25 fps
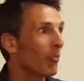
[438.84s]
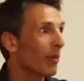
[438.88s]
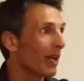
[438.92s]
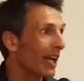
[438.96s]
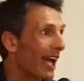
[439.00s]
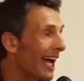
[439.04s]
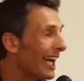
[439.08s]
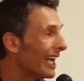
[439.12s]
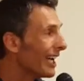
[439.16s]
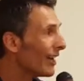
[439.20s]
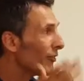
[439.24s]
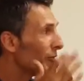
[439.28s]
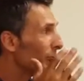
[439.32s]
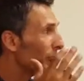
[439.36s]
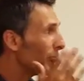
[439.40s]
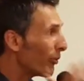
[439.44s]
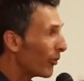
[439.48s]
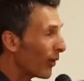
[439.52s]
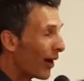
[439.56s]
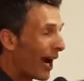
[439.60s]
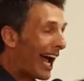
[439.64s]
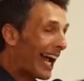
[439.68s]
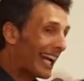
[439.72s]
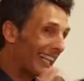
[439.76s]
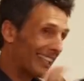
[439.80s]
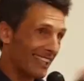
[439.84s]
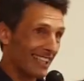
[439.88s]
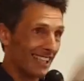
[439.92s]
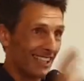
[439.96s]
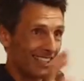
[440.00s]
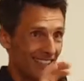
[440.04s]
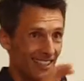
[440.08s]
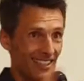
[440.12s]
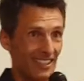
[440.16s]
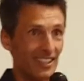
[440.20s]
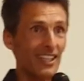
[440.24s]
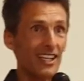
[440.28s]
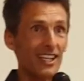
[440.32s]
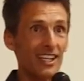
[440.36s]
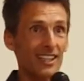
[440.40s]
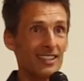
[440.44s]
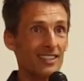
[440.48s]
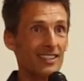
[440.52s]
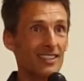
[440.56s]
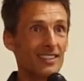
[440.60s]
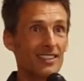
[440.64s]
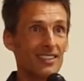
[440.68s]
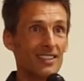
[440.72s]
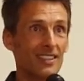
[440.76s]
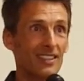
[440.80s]
But I have practiced
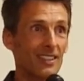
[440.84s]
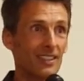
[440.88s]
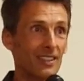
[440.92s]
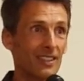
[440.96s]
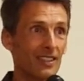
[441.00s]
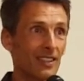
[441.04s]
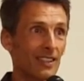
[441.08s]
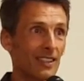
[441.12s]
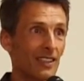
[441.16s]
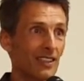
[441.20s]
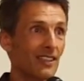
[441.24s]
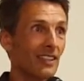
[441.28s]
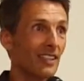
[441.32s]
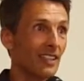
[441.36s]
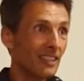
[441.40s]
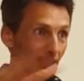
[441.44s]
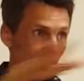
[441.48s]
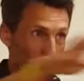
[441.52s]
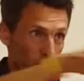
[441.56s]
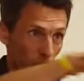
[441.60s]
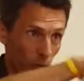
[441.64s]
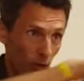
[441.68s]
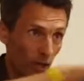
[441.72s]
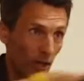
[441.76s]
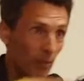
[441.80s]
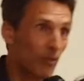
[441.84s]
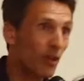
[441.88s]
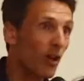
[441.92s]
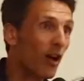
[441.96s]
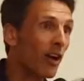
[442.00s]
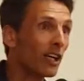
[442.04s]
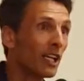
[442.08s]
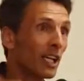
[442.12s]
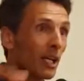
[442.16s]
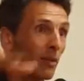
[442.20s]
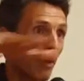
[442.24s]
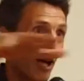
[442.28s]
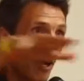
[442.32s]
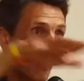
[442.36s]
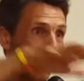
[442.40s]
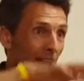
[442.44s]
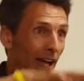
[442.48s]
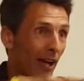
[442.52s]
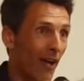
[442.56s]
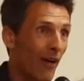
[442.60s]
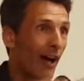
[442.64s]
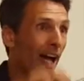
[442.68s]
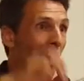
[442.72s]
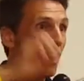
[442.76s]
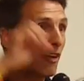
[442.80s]
this, this what I'm talking about
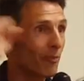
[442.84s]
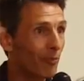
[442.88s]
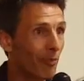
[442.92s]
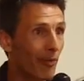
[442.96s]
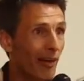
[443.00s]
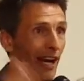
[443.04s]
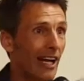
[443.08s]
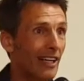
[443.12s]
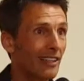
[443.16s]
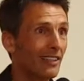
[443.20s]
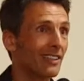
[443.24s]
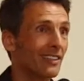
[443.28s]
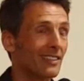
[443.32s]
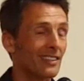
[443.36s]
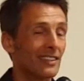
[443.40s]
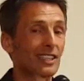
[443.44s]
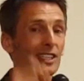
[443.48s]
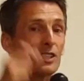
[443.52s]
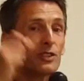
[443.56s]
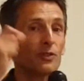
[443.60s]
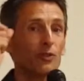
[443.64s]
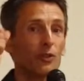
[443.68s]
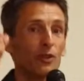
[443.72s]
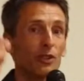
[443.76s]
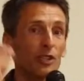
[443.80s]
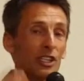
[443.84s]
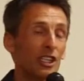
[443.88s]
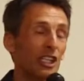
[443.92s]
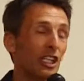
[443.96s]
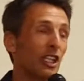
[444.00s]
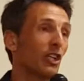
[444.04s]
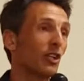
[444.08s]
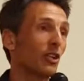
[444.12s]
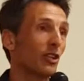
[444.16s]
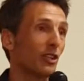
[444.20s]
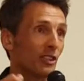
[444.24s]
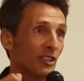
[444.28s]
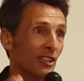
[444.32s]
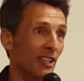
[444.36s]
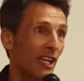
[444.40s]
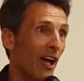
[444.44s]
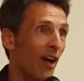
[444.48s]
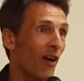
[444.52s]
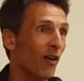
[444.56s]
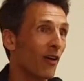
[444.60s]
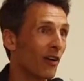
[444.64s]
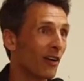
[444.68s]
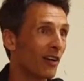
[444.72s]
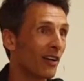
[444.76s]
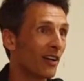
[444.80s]
now, I have practiced this for years
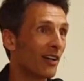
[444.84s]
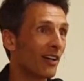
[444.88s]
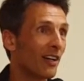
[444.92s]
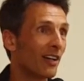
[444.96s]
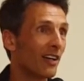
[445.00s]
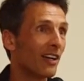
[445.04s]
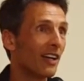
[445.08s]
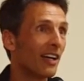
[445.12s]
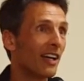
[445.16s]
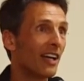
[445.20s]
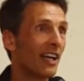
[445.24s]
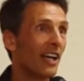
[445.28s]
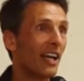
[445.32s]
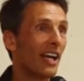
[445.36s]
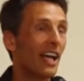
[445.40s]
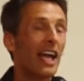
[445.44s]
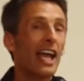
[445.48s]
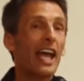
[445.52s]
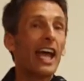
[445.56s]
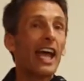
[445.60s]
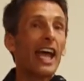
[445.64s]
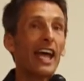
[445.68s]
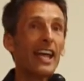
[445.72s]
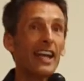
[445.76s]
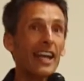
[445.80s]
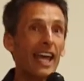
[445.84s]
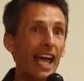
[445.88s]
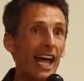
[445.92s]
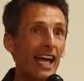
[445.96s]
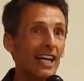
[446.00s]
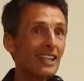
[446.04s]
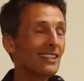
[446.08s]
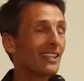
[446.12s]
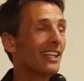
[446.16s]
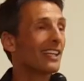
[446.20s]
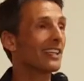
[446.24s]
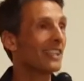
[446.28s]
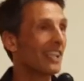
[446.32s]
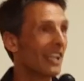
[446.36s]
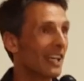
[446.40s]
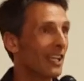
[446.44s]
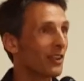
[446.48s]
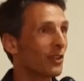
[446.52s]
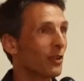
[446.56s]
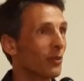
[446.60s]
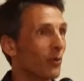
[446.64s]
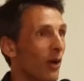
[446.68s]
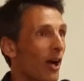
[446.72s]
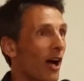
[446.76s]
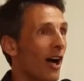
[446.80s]
now. And as I
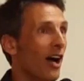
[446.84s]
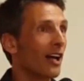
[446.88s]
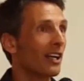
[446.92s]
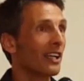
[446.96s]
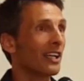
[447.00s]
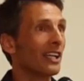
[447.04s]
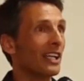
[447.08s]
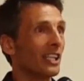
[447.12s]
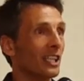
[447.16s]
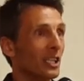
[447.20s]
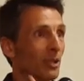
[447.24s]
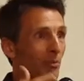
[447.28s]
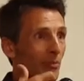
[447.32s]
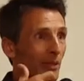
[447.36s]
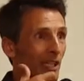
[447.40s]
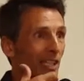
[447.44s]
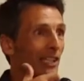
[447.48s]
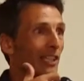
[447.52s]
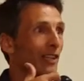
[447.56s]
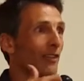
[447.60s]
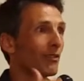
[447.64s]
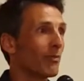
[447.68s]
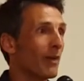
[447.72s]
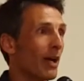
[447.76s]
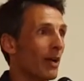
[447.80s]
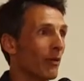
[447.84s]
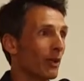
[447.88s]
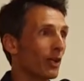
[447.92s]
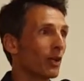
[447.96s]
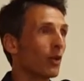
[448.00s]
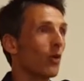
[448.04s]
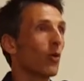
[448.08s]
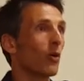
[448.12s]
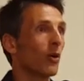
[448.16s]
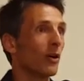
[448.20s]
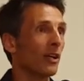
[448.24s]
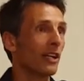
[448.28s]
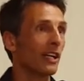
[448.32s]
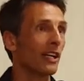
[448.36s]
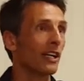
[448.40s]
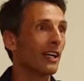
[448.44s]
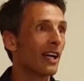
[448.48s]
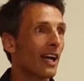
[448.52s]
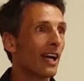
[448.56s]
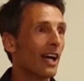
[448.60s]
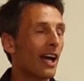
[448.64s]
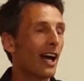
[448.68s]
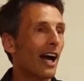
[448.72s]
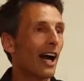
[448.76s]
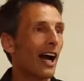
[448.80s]
kicked the rock, in the middle of my recording,
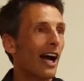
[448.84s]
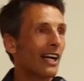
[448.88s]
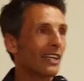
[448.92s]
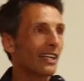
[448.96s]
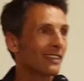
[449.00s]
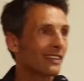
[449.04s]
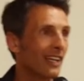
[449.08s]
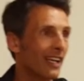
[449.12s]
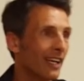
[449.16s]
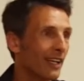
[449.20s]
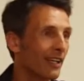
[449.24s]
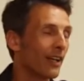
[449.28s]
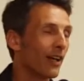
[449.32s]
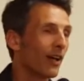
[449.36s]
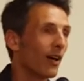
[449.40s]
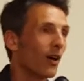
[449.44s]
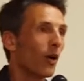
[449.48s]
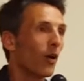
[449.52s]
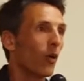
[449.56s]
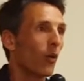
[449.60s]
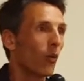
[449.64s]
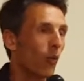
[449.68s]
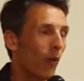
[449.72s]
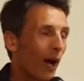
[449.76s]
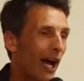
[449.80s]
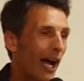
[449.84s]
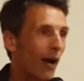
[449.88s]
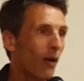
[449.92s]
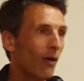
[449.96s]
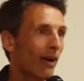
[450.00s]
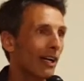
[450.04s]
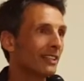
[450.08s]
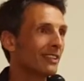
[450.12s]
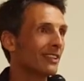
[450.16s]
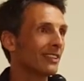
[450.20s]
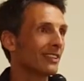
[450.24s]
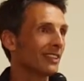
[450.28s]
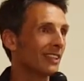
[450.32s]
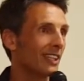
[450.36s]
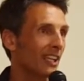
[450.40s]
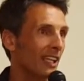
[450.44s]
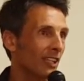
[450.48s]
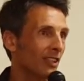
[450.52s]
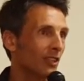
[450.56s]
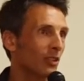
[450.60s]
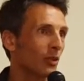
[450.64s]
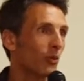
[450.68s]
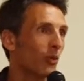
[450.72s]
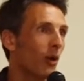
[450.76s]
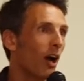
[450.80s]
I said, wow, I just
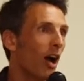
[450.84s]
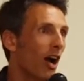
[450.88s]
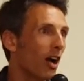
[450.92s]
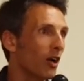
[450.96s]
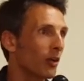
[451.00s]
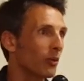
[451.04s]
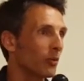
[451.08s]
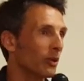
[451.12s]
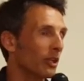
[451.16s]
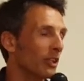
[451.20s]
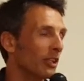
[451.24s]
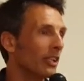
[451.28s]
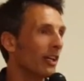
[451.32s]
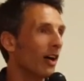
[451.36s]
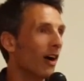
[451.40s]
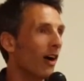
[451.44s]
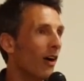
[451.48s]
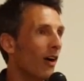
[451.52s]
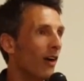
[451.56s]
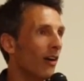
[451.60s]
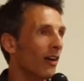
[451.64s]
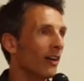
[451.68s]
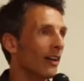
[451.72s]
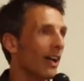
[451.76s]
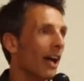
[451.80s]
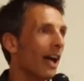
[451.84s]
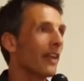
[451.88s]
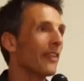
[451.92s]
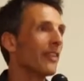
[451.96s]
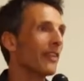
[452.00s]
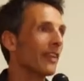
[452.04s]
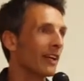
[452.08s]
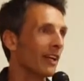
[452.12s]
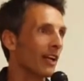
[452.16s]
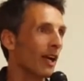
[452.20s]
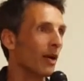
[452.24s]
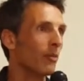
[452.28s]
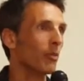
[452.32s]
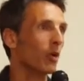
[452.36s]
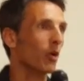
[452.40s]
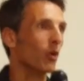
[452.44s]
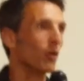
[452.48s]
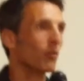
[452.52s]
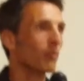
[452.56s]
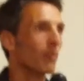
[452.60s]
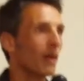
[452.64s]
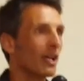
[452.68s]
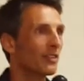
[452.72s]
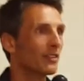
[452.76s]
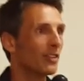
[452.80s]
kicked a rock really hard. I think I
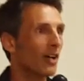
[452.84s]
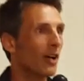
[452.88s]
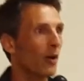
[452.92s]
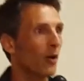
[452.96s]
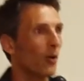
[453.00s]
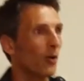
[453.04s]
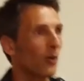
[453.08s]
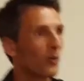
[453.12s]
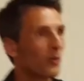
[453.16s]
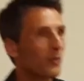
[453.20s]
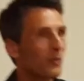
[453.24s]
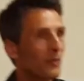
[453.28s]
broke my toe.